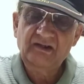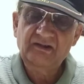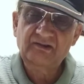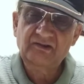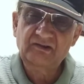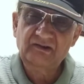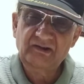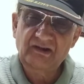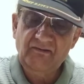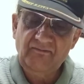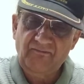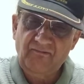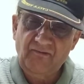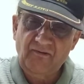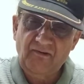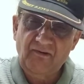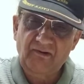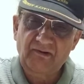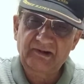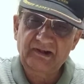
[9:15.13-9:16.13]
So
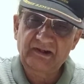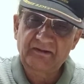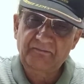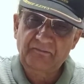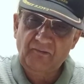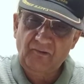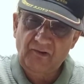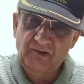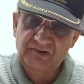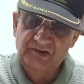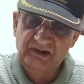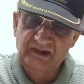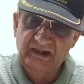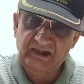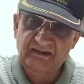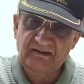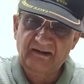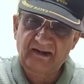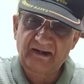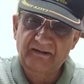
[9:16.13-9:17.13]
therefore, in
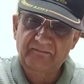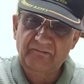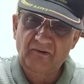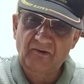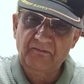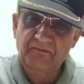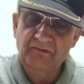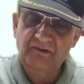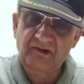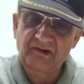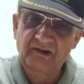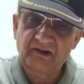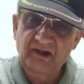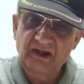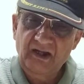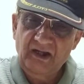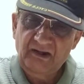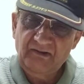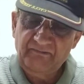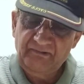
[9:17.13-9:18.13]
prostate gland proper,
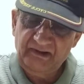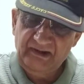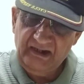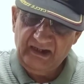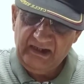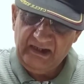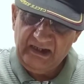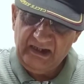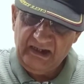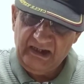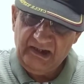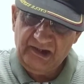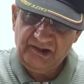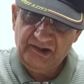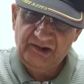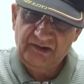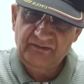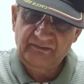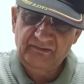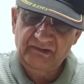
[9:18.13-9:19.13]
with the
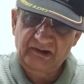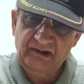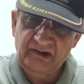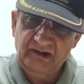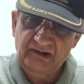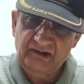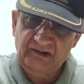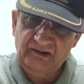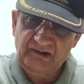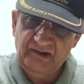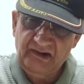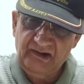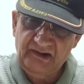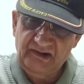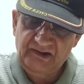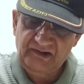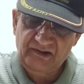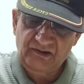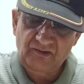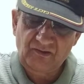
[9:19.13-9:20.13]
age, with
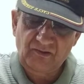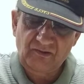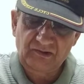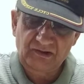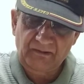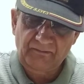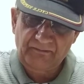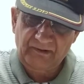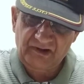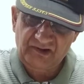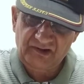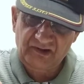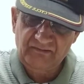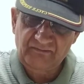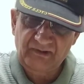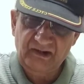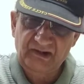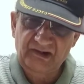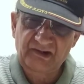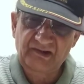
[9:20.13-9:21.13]
increase, the person
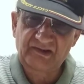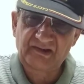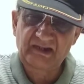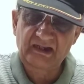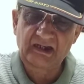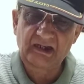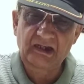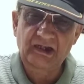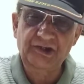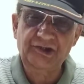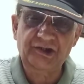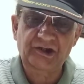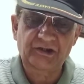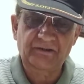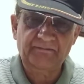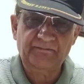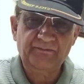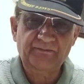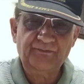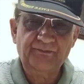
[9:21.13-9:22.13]
when he's aging,
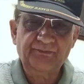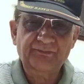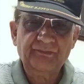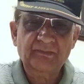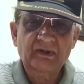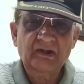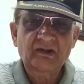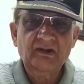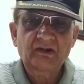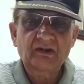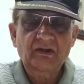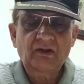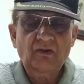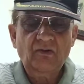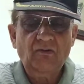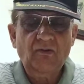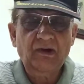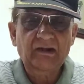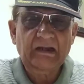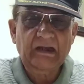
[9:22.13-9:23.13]

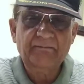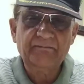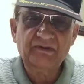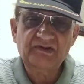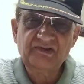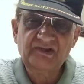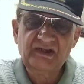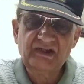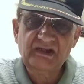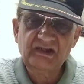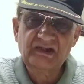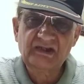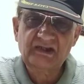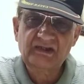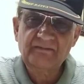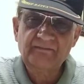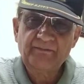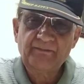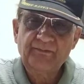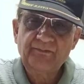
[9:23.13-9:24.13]
what happens is
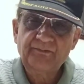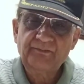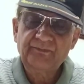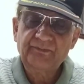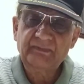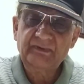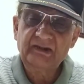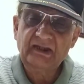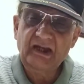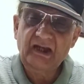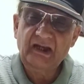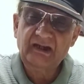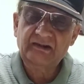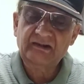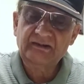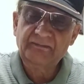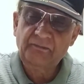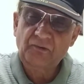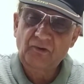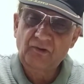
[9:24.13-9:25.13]
that
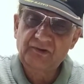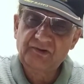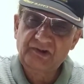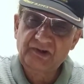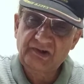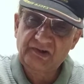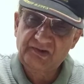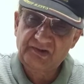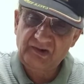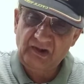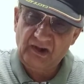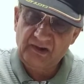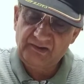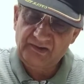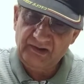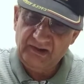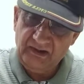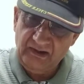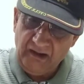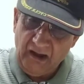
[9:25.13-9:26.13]
the prostate starts
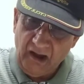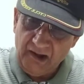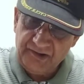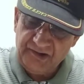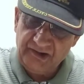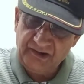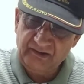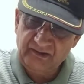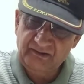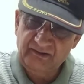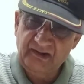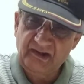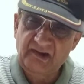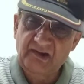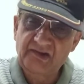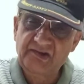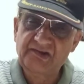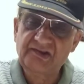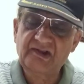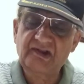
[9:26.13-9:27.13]
enlarging. There
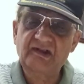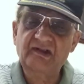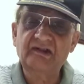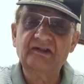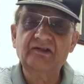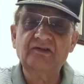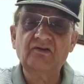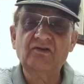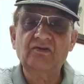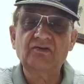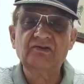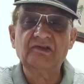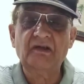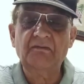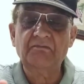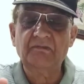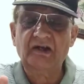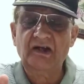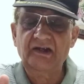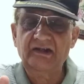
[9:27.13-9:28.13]
is,
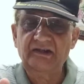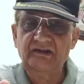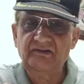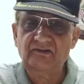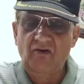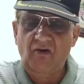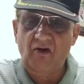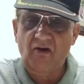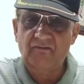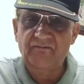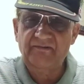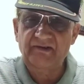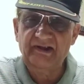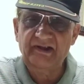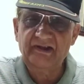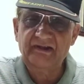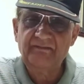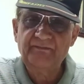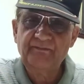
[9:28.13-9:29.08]
some kind of a